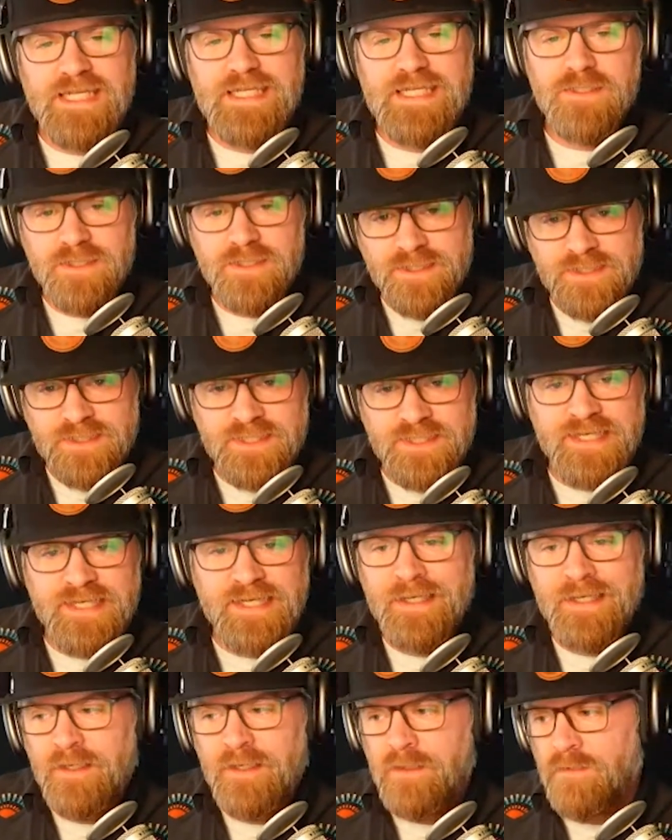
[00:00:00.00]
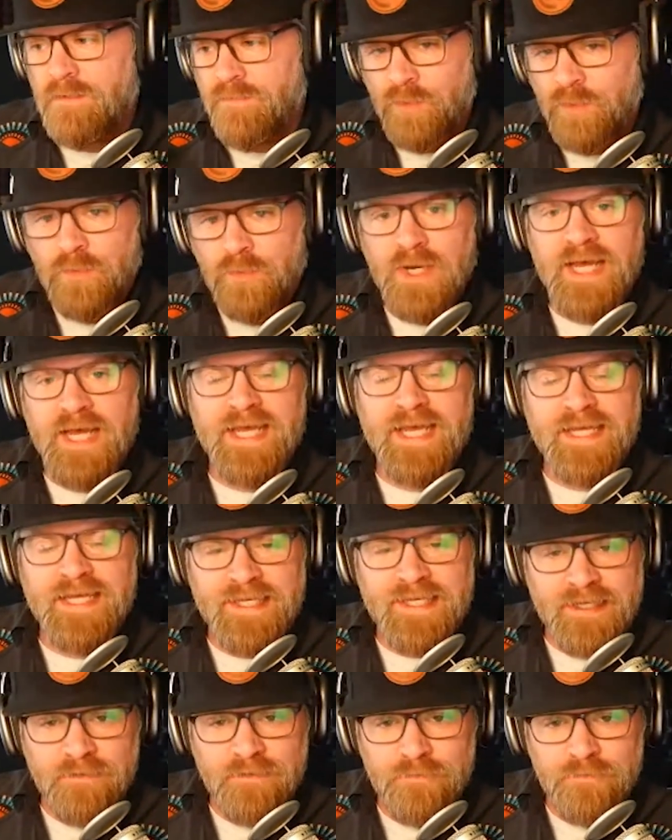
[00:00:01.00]
It's so neat to
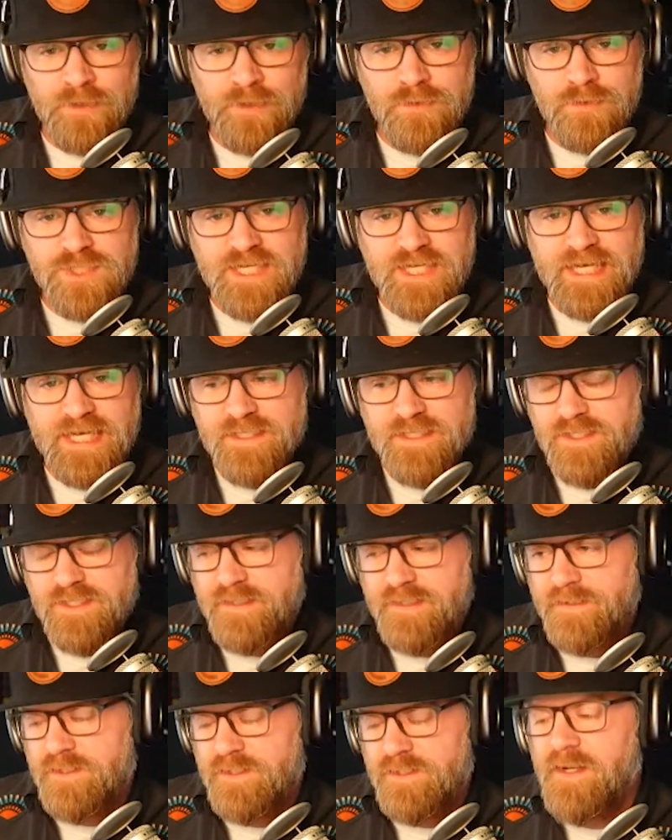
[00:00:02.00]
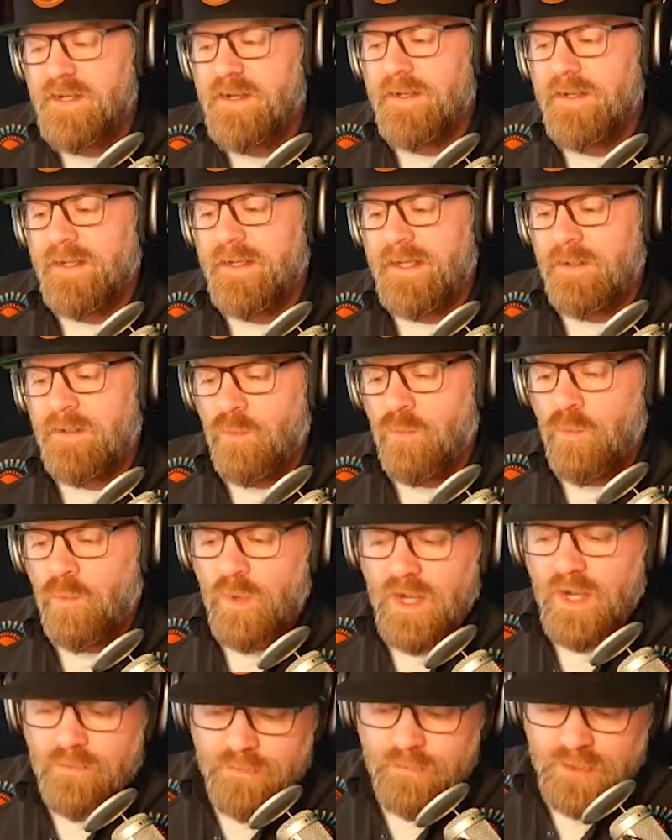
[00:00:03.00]
see the variety of use cases,